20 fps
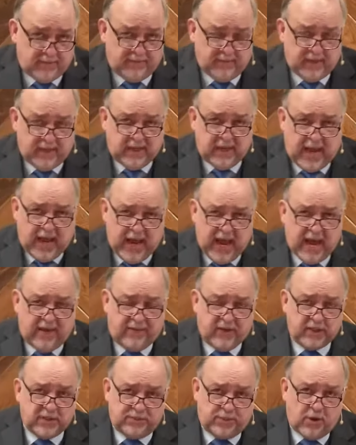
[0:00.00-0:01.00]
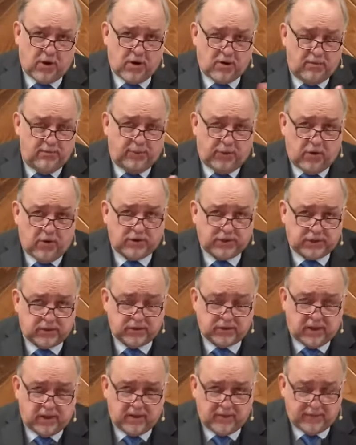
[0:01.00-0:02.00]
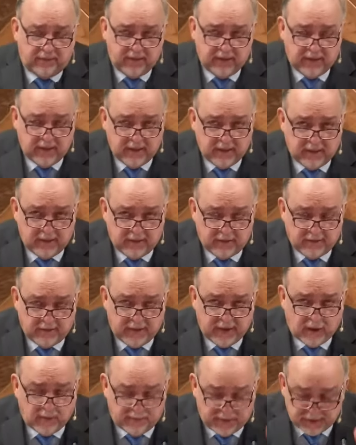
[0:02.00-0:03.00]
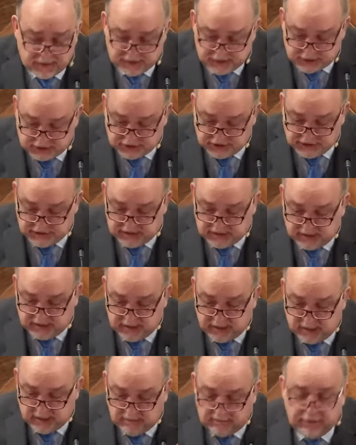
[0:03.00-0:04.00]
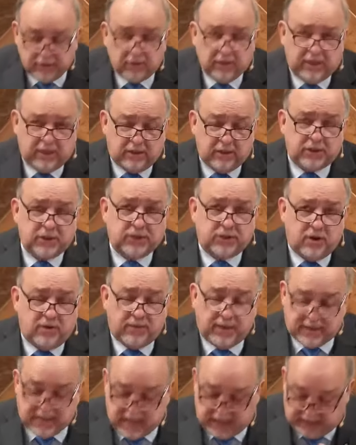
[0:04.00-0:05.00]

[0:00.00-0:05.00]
and have as part and parcel of their position and their ability to serve in that